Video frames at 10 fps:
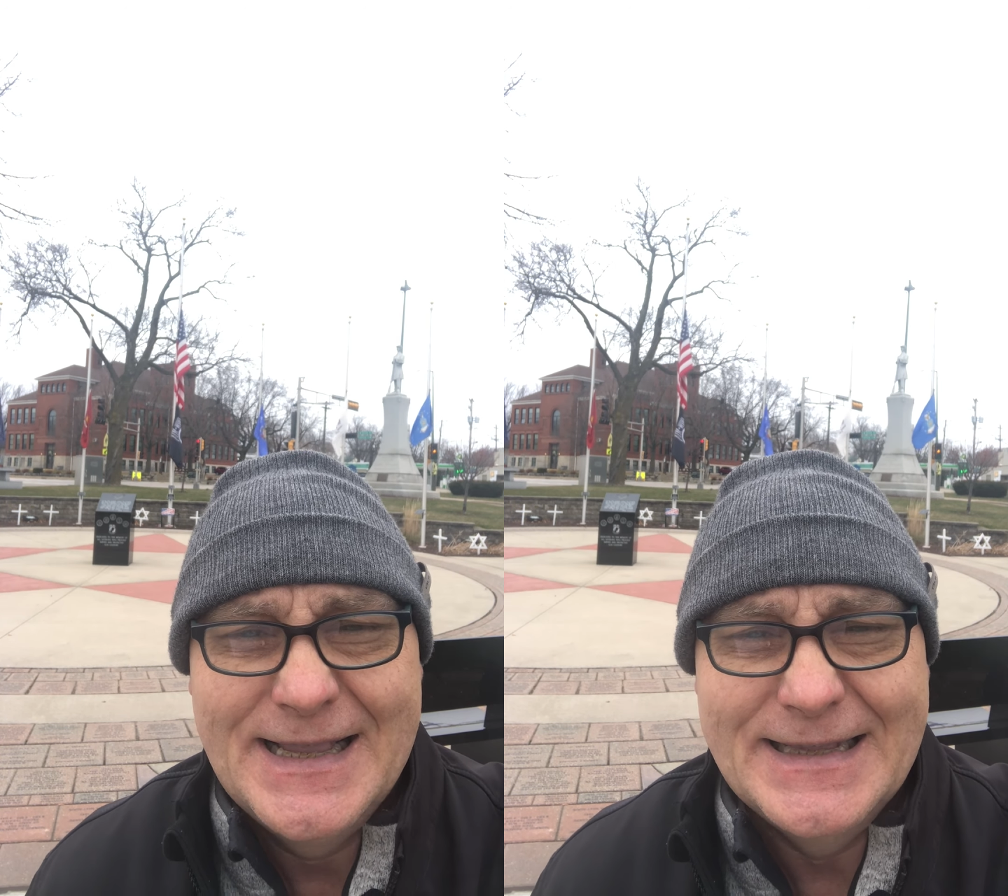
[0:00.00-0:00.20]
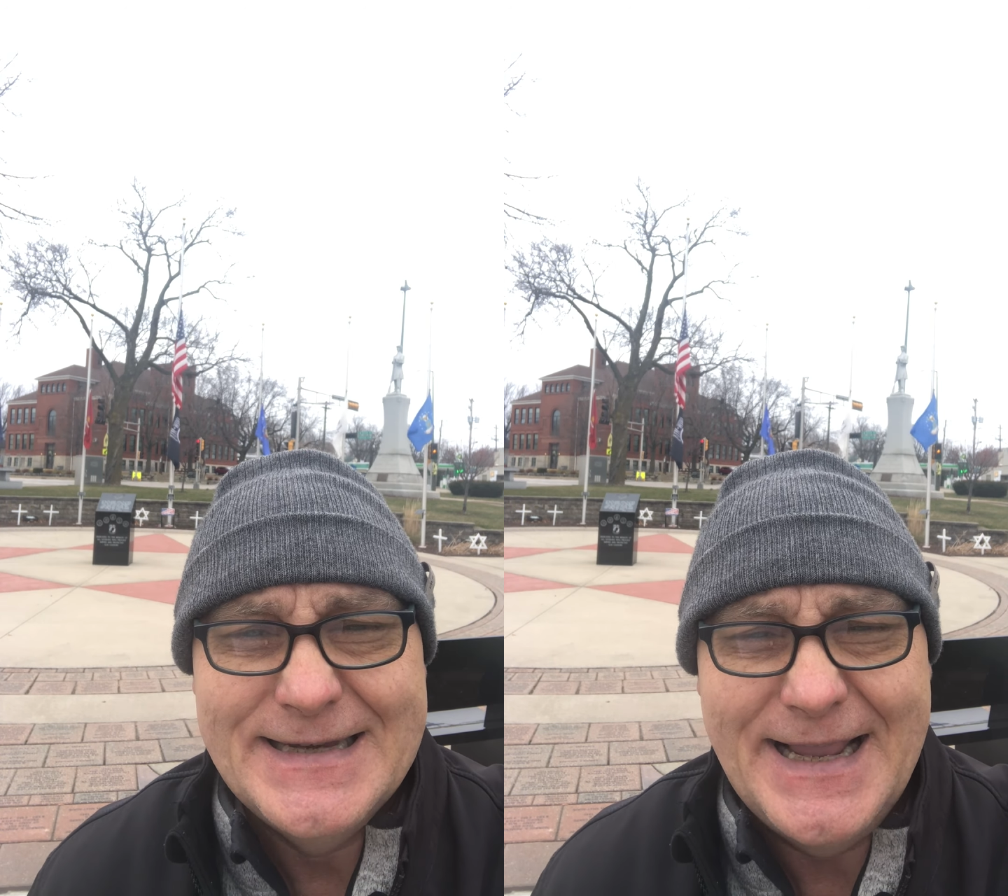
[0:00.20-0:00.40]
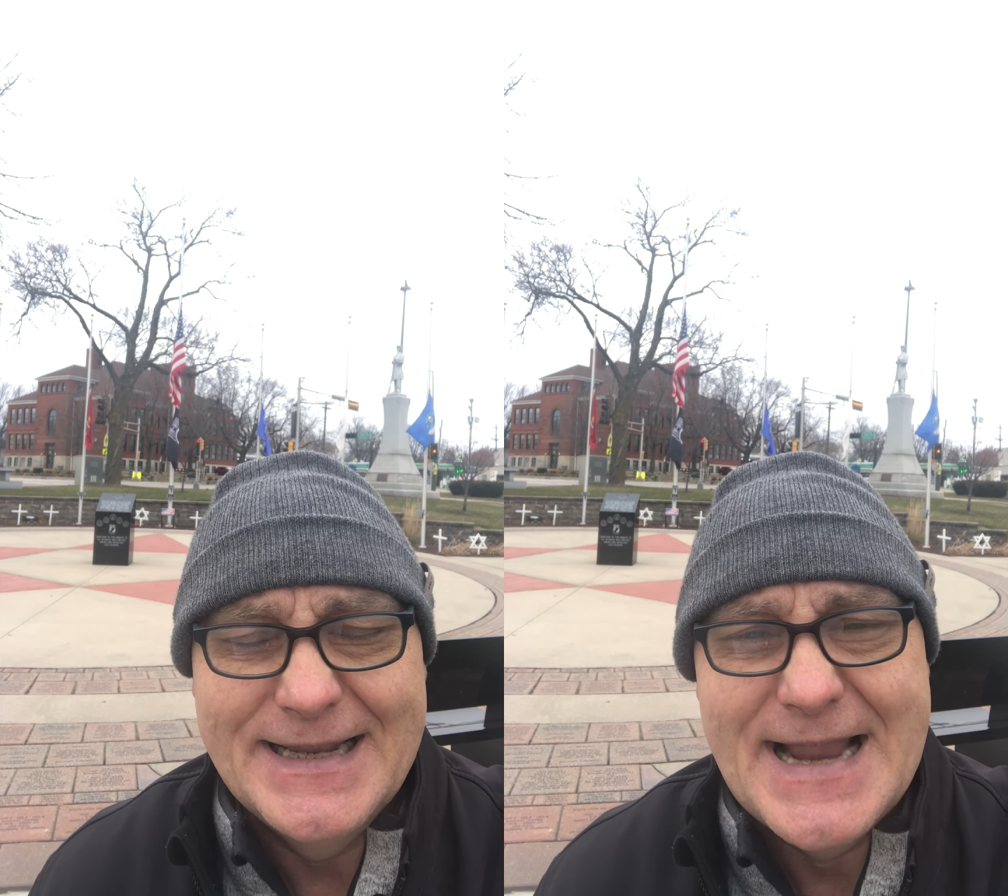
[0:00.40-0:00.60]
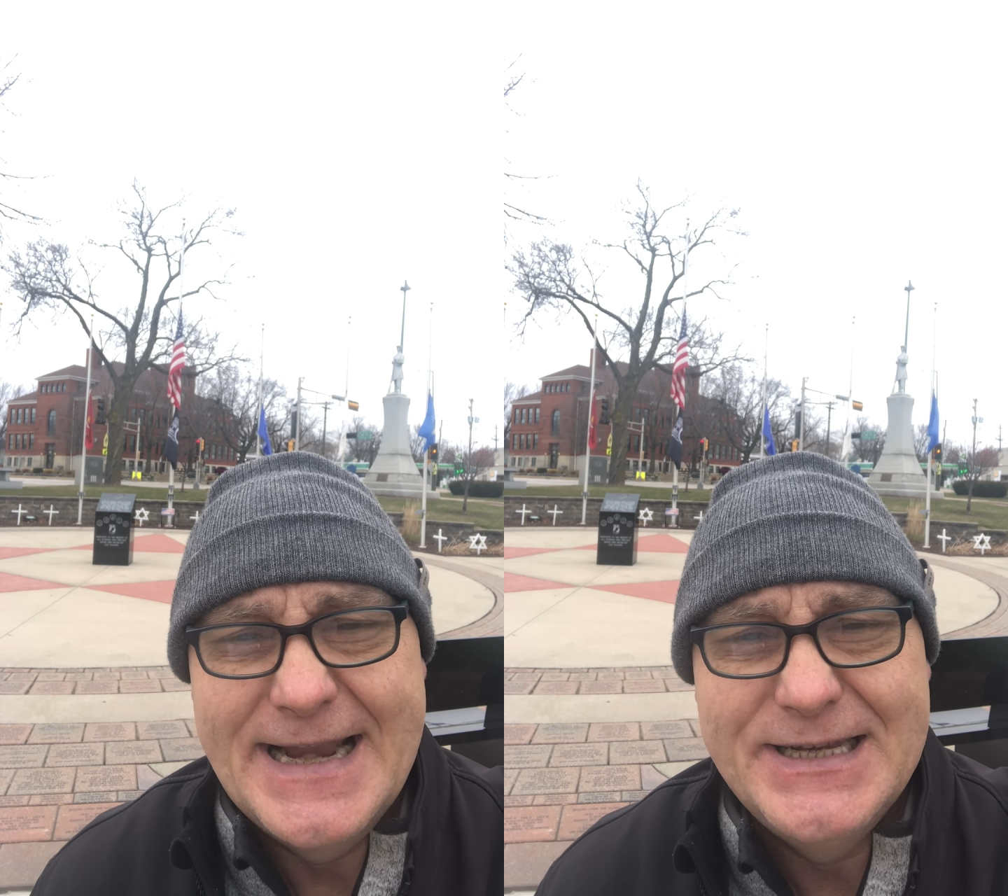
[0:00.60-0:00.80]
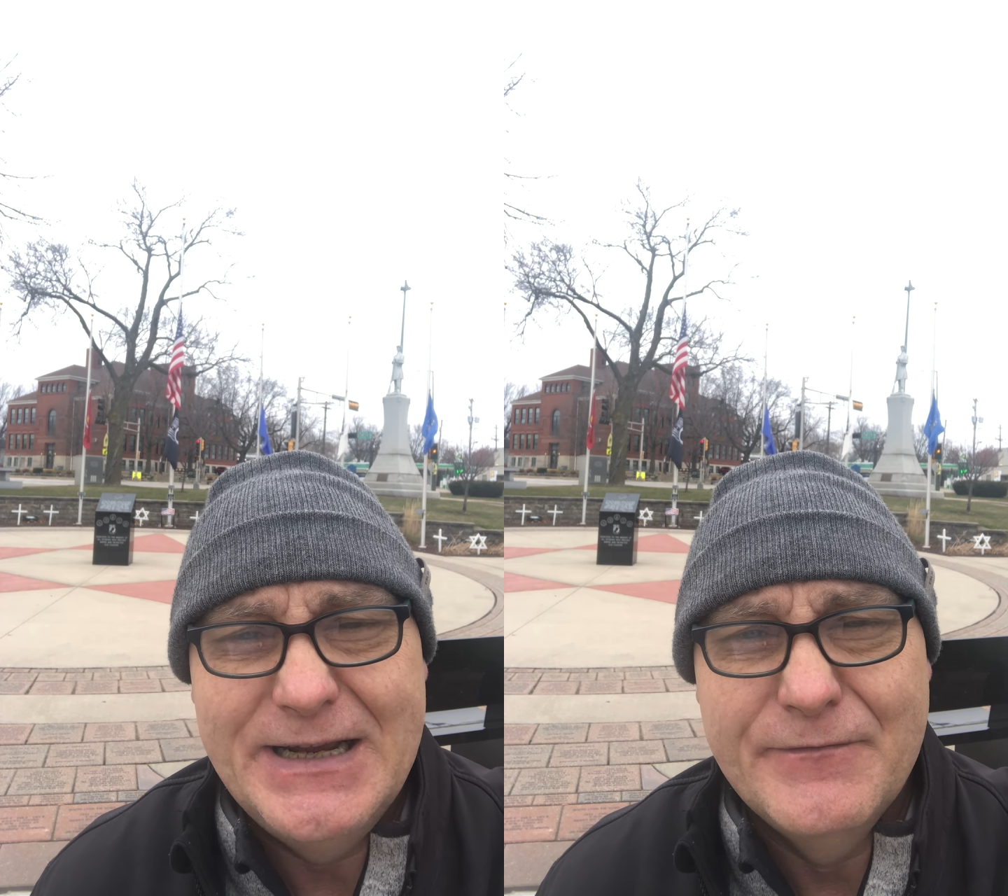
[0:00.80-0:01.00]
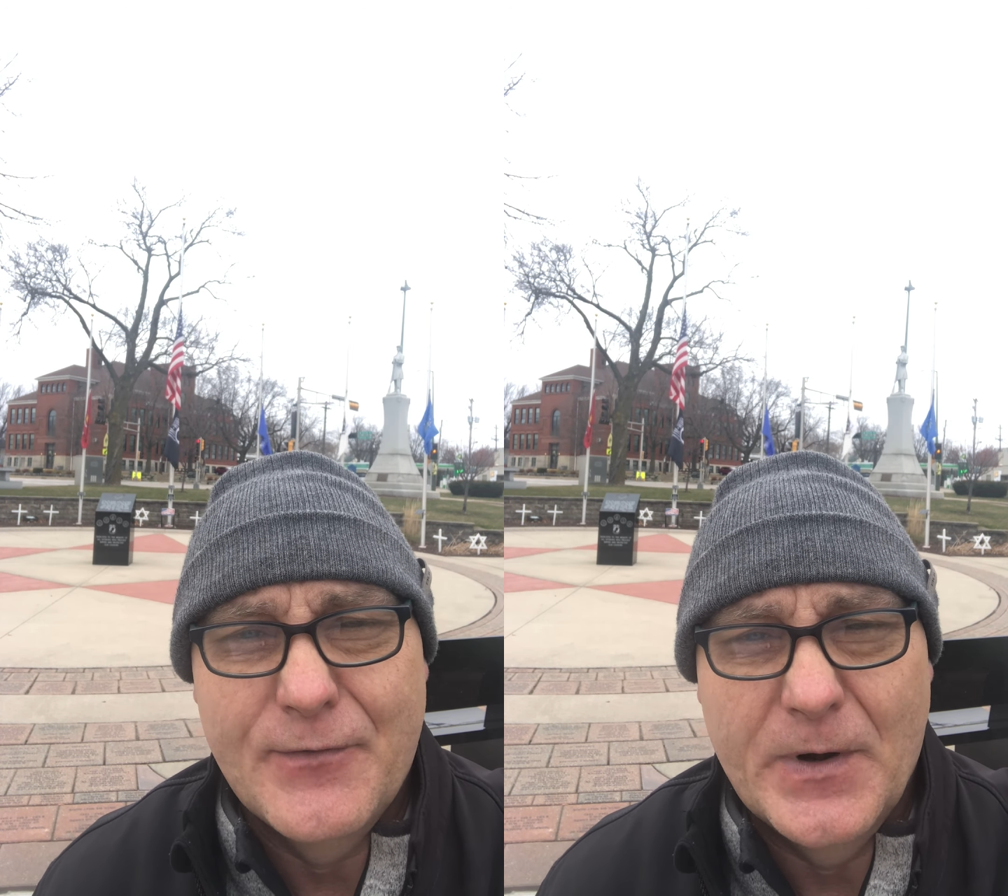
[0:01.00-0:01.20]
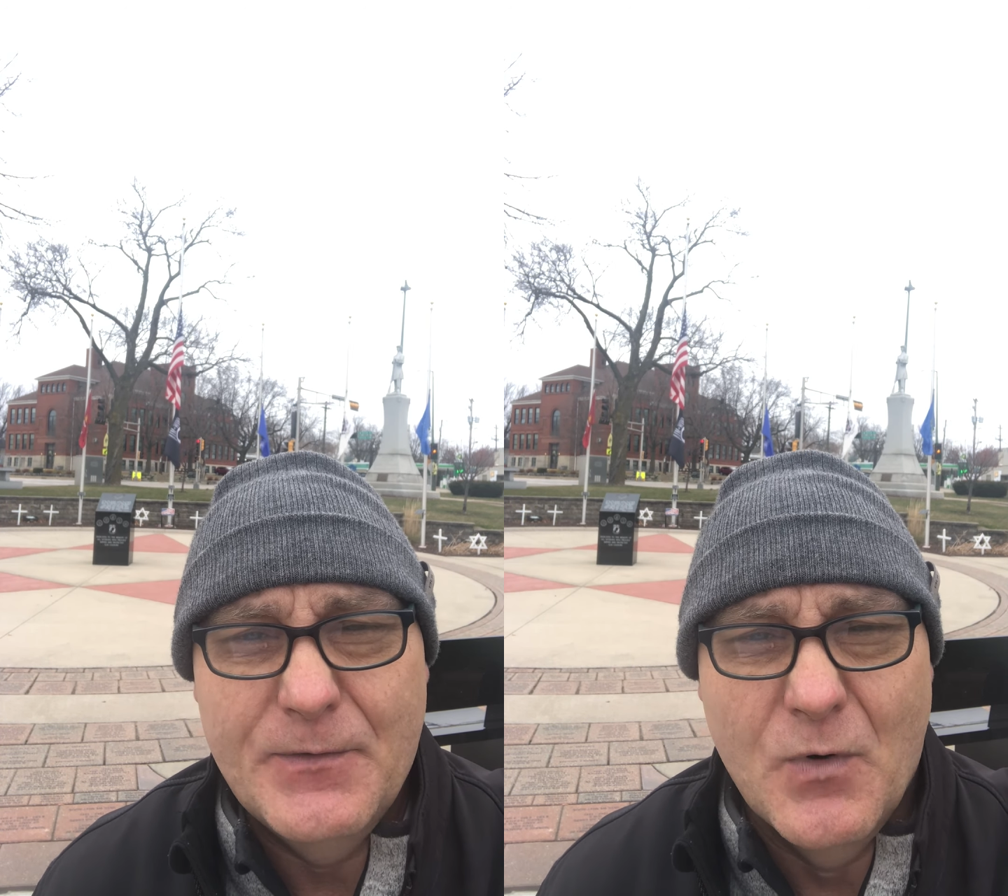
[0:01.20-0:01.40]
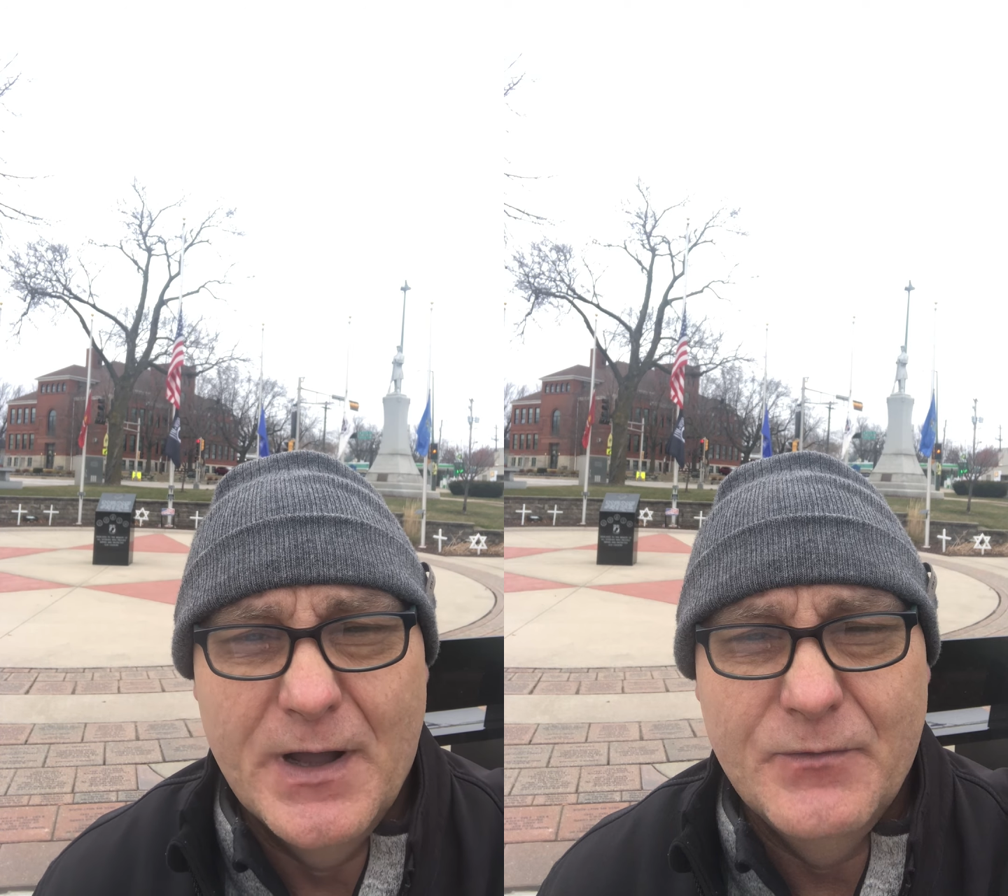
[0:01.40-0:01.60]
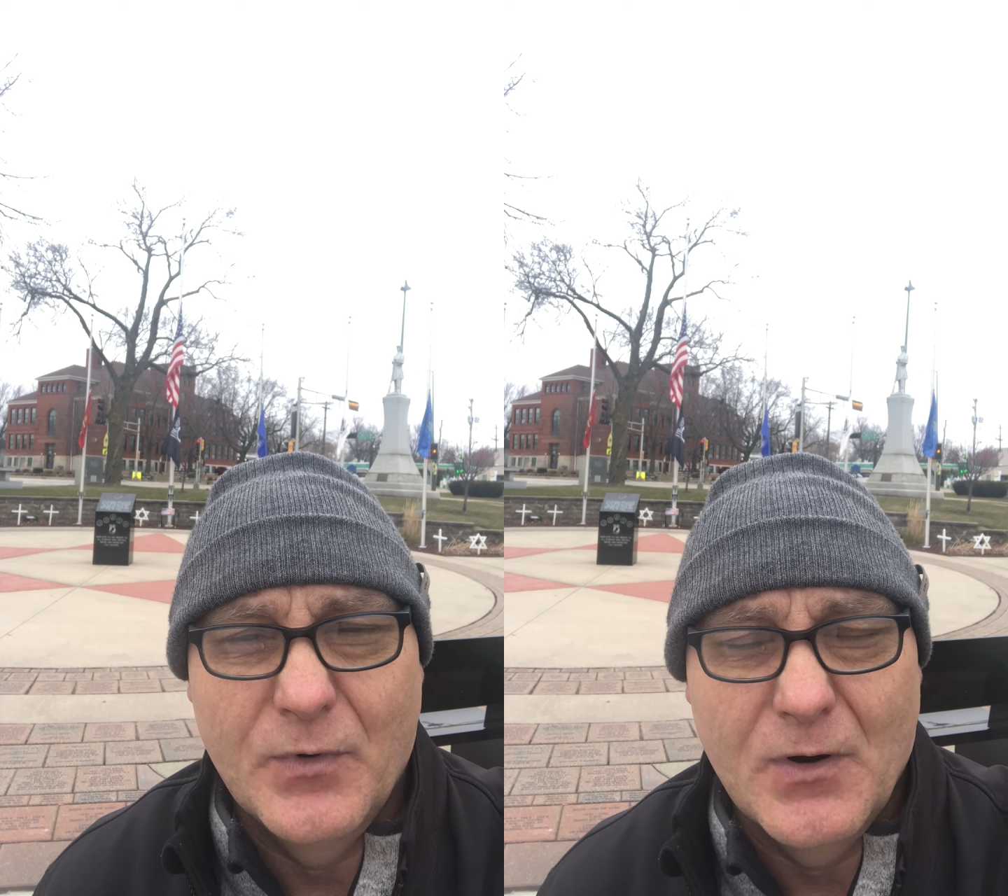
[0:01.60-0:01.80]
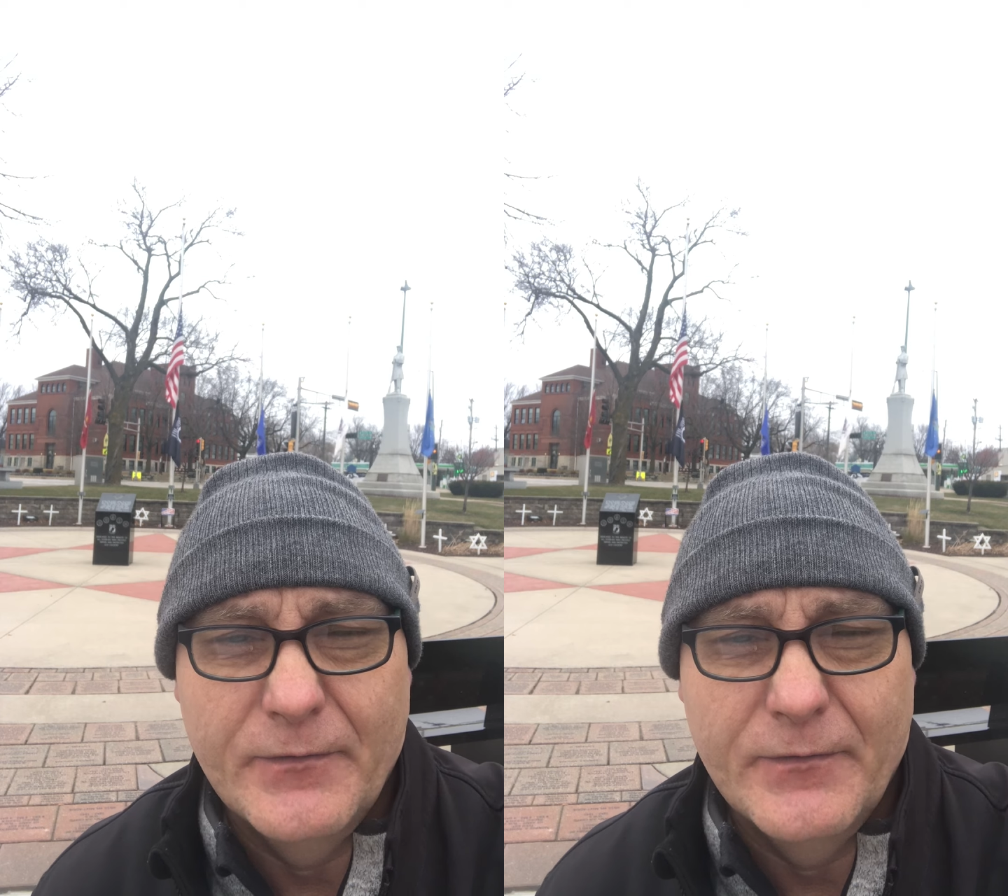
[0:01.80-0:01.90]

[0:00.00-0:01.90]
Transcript: A day in 1941 where